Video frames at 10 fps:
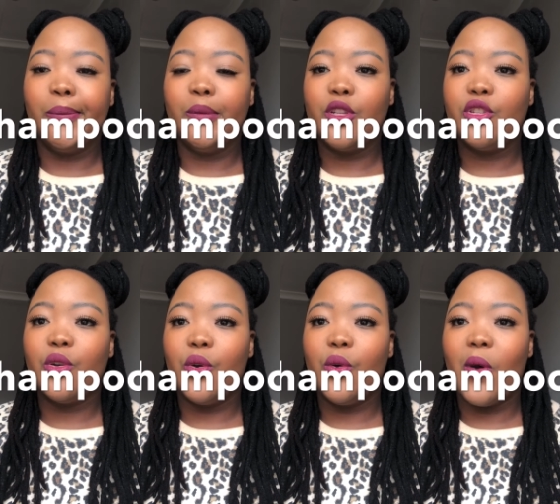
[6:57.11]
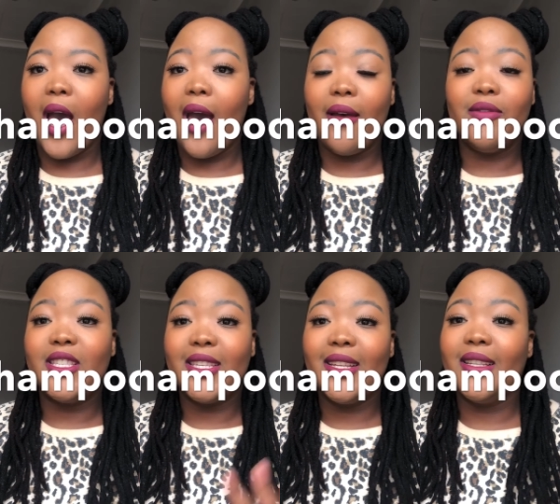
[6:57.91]
So I've
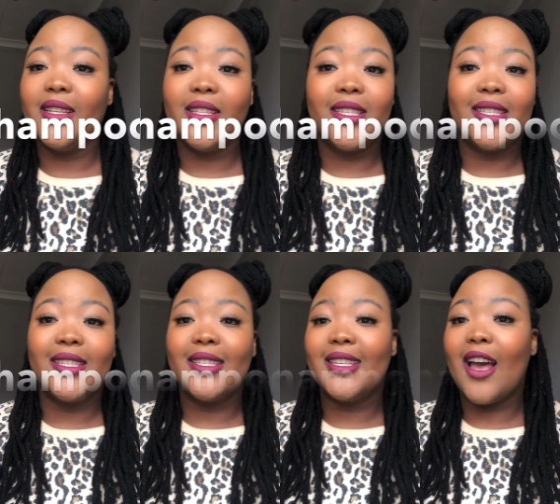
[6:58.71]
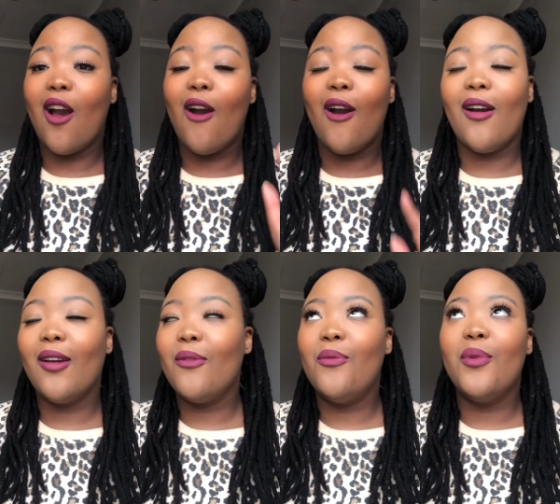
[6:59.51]
said this
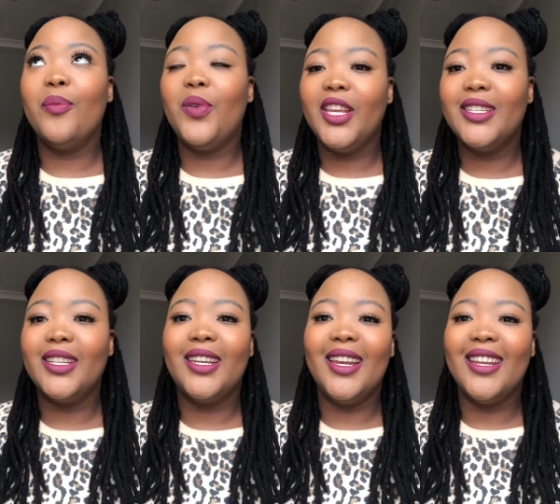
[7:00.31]
repeatedly